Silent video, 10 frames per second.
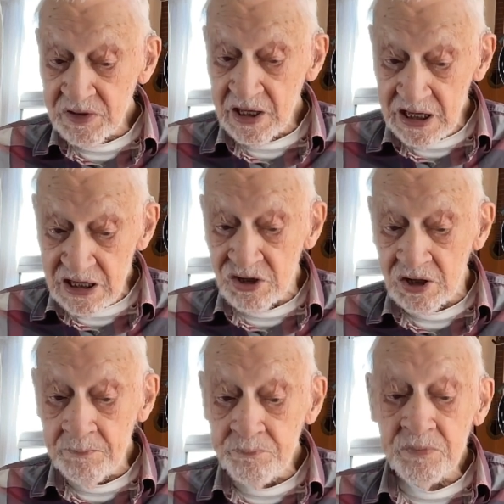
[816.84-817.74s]

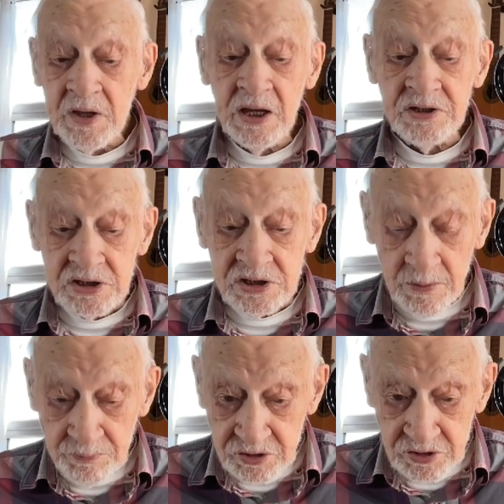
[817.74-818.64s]
either as a
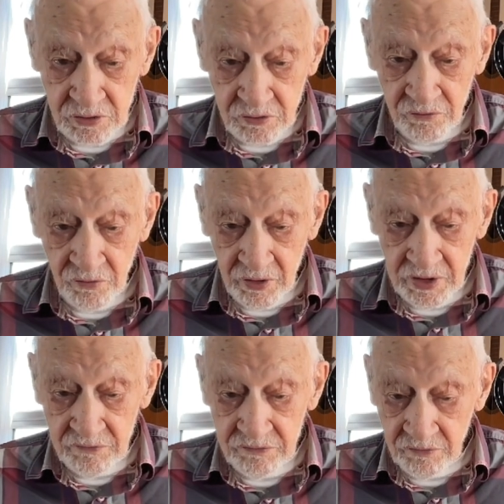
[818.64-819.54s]
substitute for
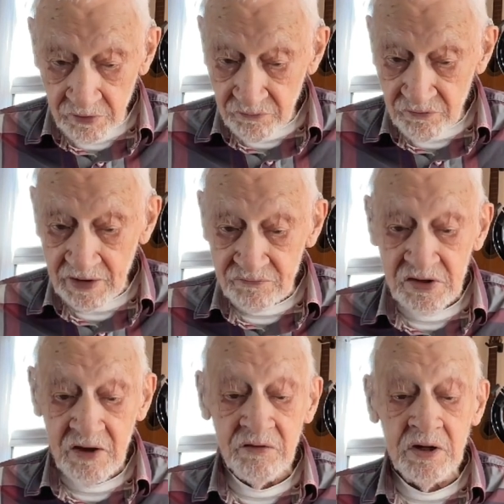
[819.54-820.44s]
it, for the
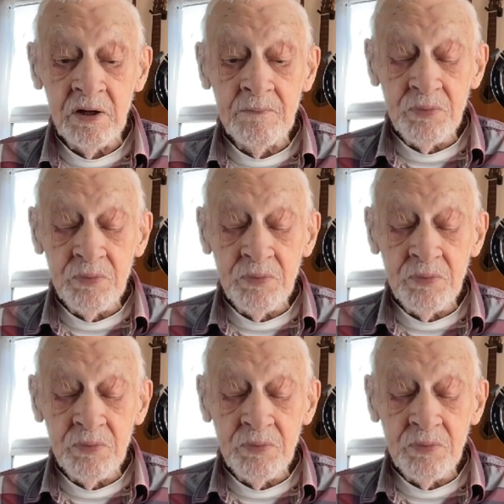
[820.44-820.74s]
5-7,